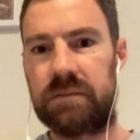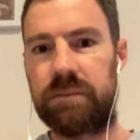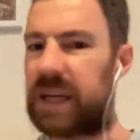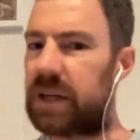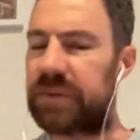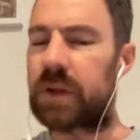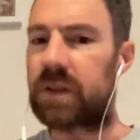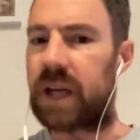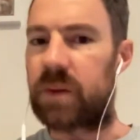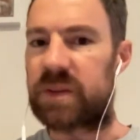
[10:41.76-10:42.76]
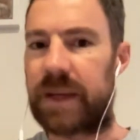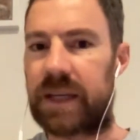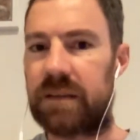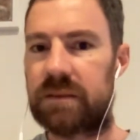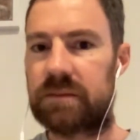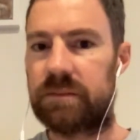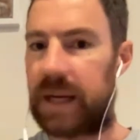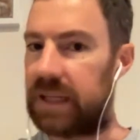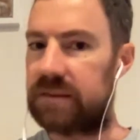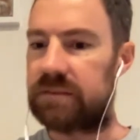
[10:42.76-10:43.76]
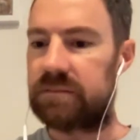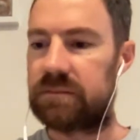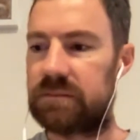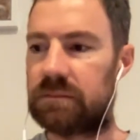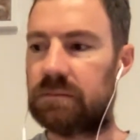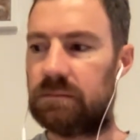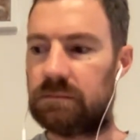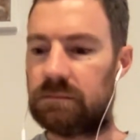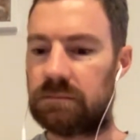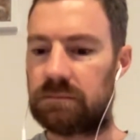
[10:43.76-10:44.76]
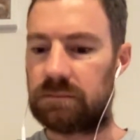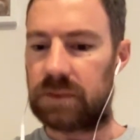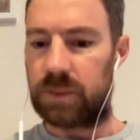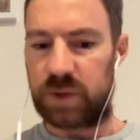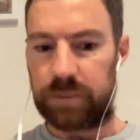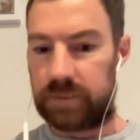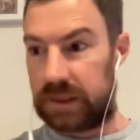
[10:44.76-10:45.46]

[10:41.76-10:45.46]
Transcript: Better if the audio was better, but it was good.